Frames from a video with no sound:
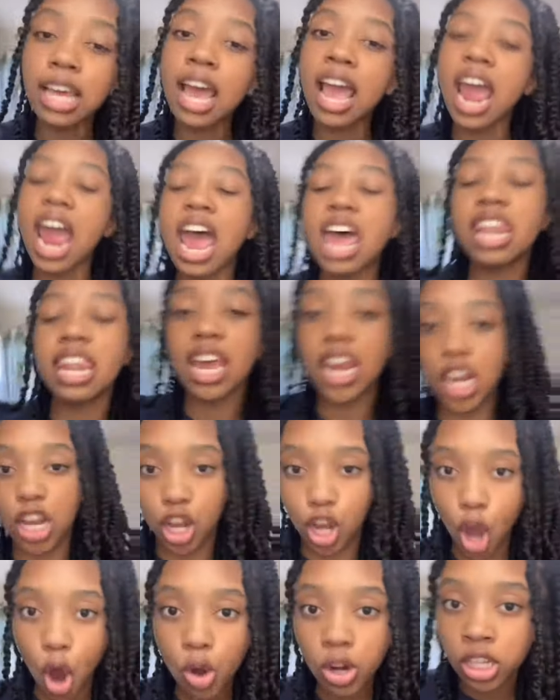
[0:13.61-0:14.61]
and then
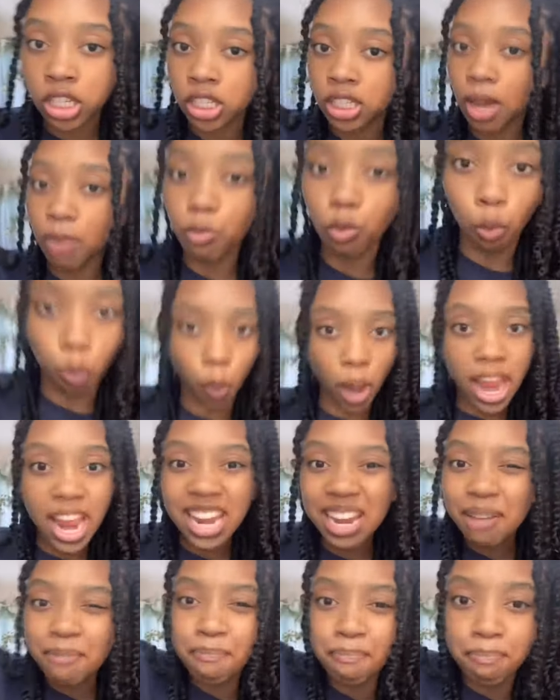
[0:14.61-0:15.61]
go to some
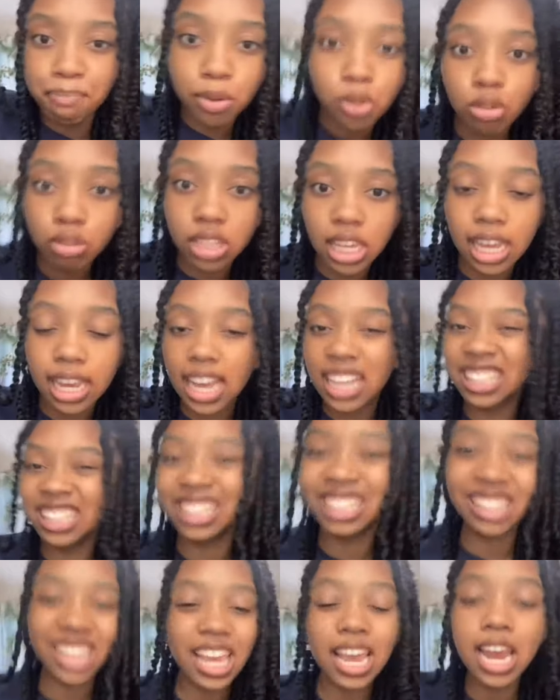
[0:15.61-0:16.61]
random building and
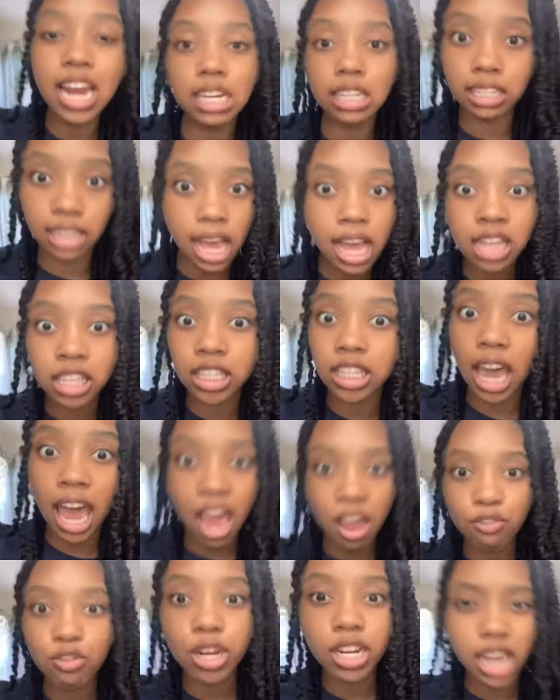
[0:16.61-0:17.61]
sit in a desk
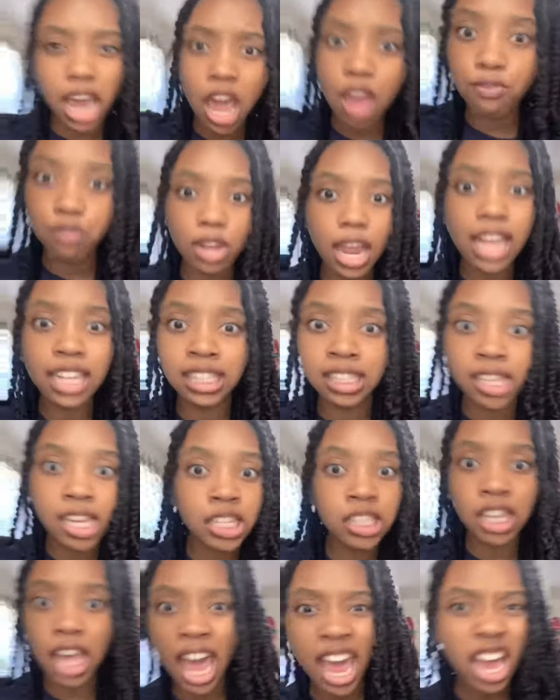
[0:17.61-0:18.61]
every day for like
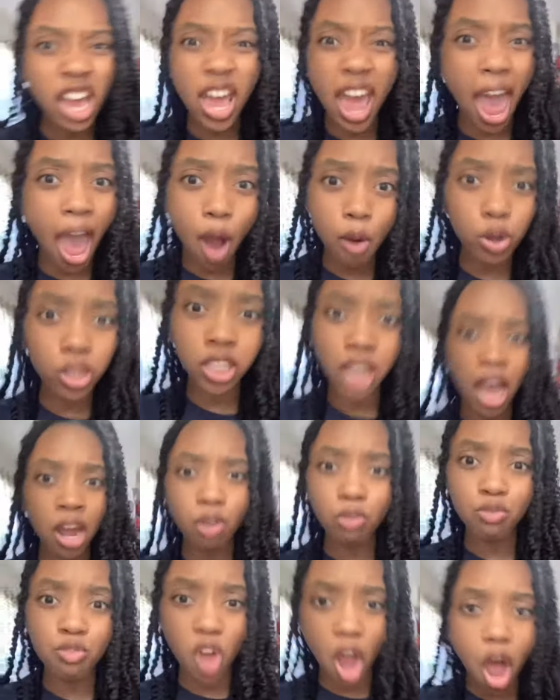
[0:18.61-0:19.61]
six eight hours i
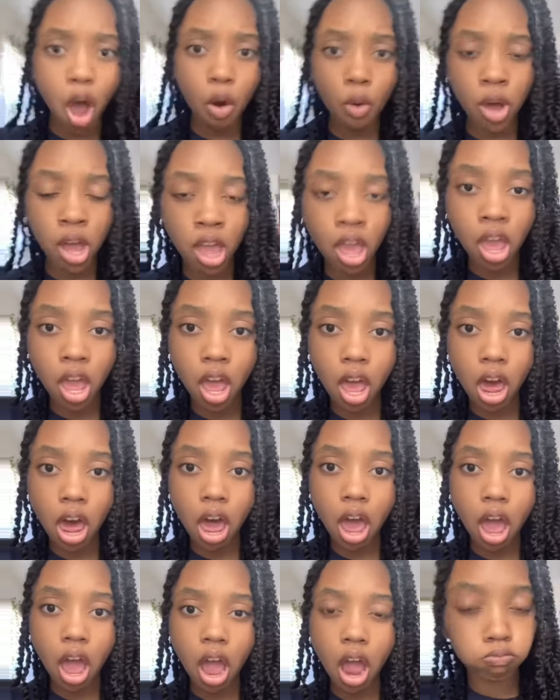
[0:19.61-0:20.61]
don't know
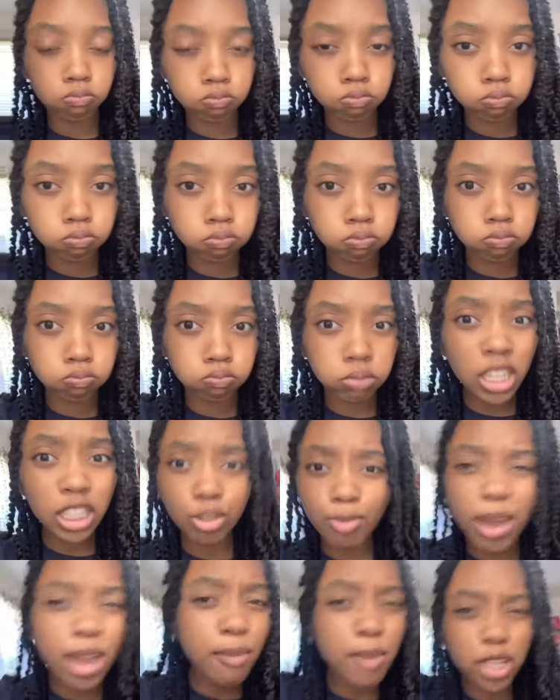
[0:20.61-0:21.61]
it's
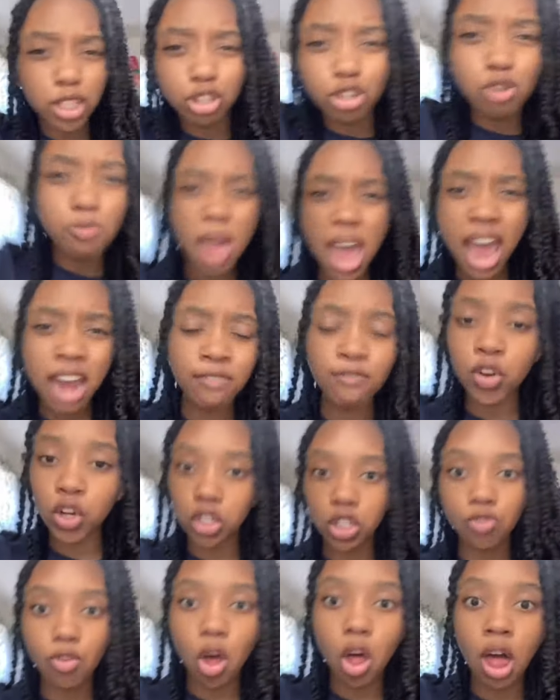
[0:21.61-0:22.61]
making me so mad
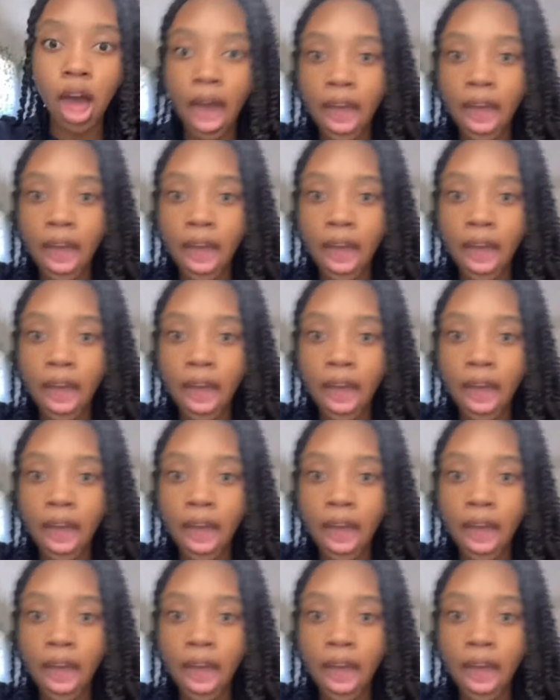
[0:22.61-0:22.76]
first of all i